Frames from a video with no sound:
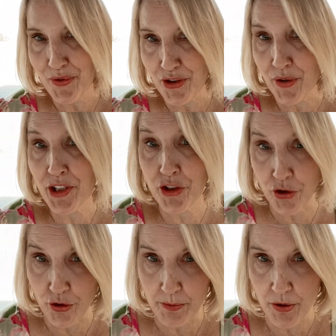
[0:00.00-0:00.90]
You're in
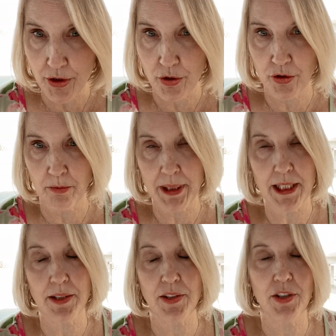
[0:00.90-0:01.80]
Zoom, you're in Google
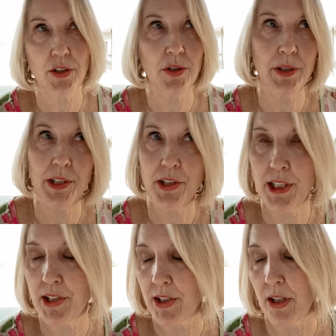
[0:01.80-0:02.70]
Meets, you're in
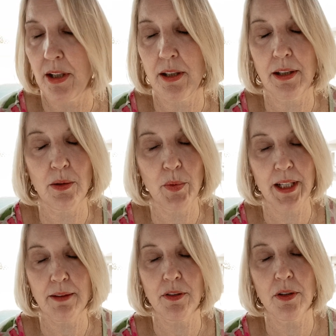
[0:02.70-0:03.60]
Seesaw,
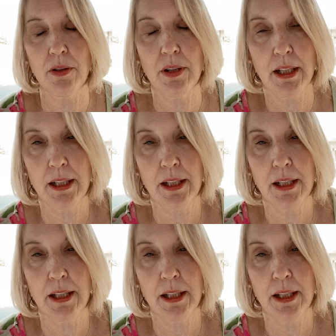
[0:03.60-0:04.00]
whatever